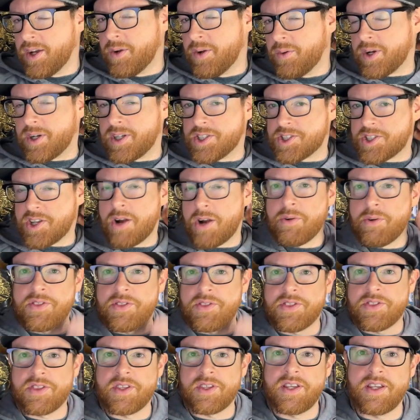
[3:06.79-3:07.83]
We're going to start with
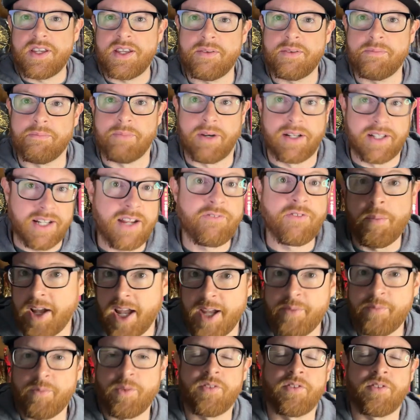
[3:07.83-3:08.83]
the Monday Night Football game.